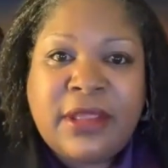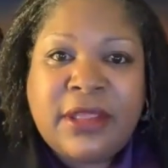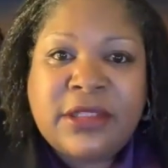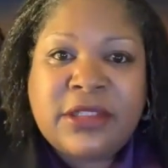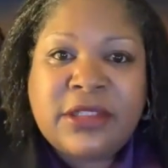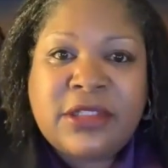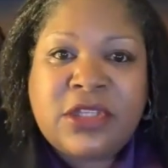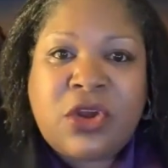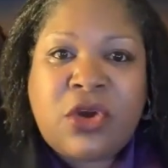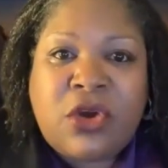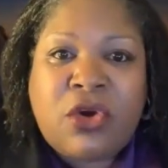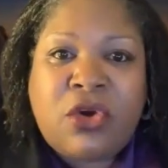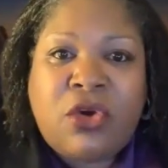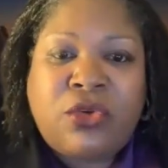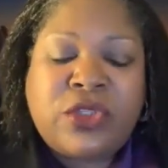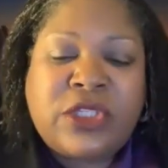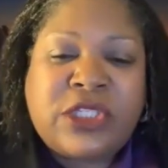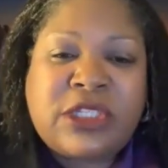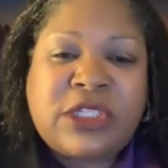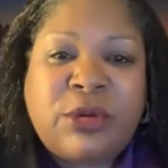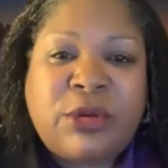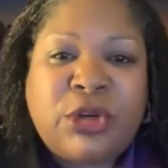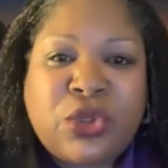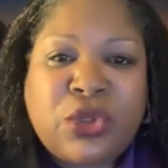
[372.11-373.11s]
So
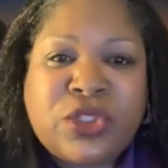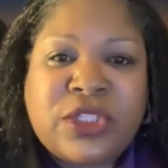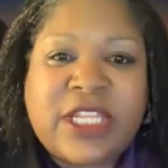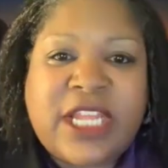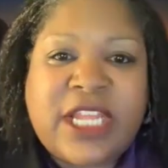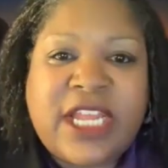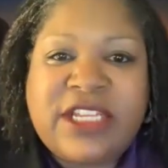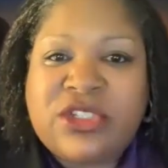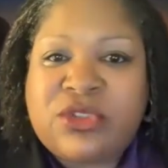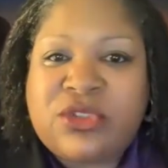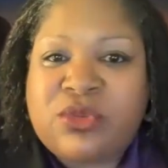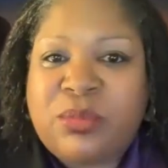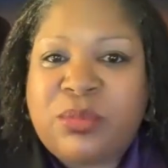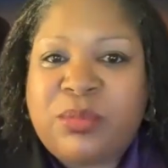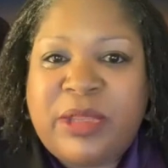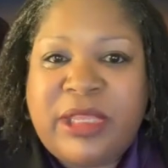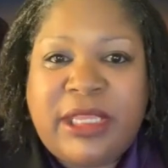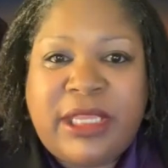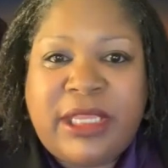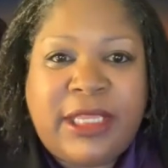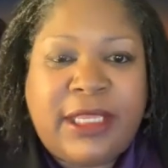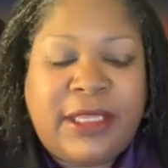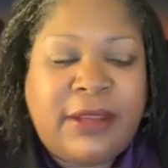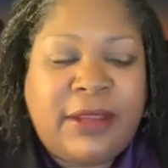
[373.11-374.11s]
some of those things would
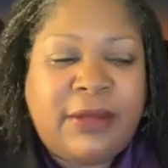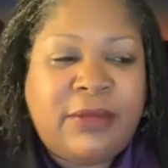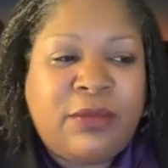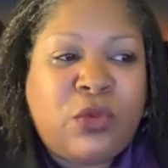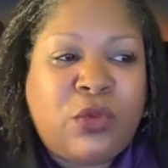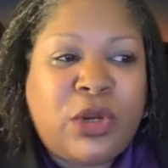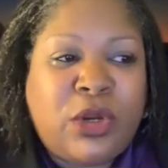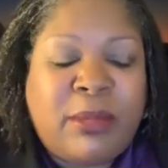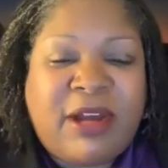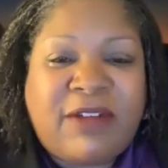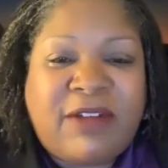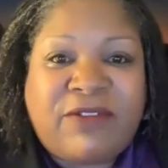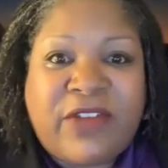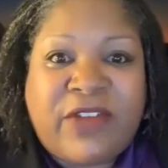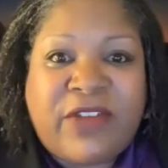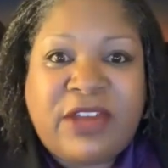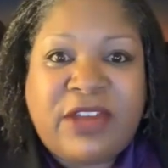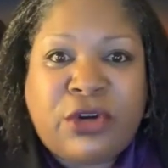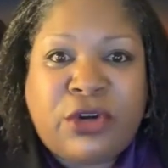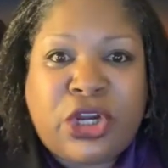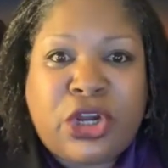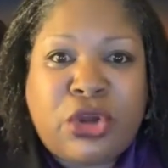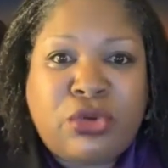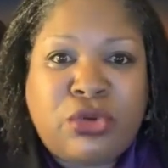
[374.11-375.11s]
be, one of my
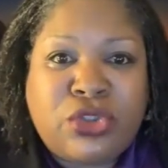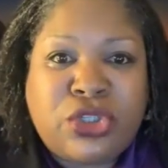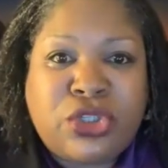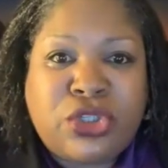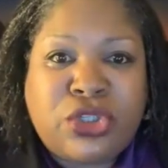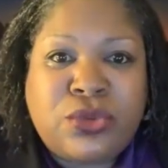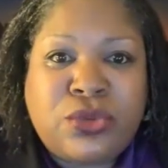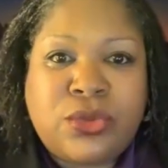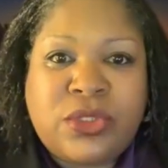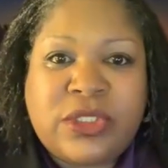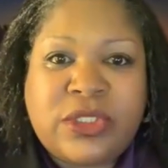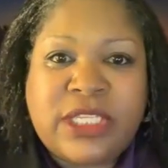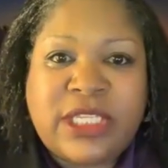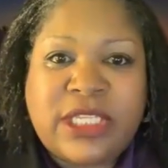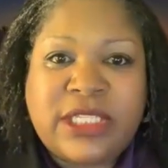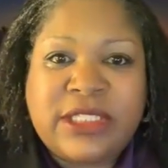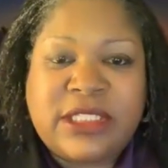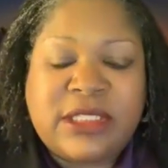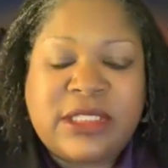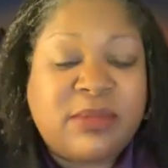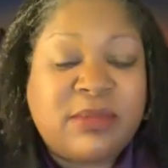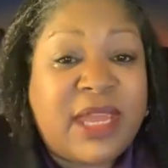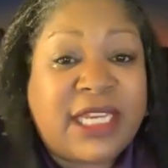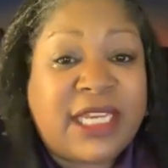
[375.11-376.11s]
favorite go-tos
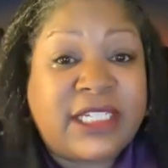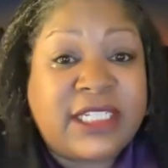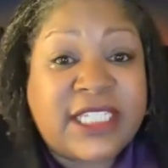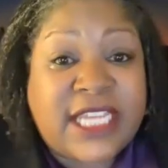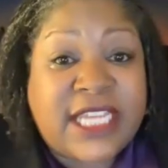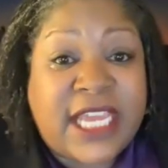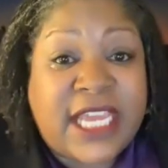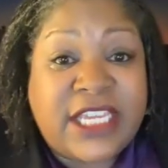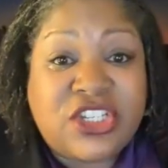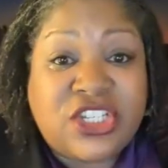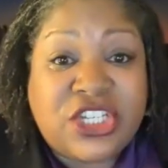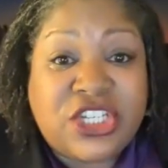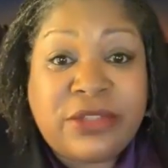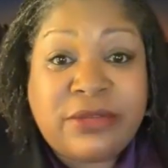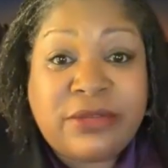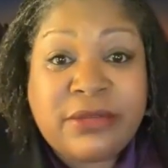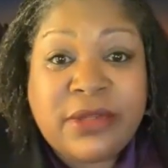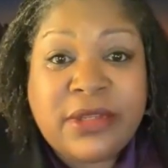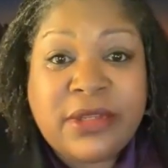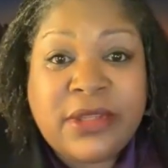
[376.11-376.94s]
is meditation,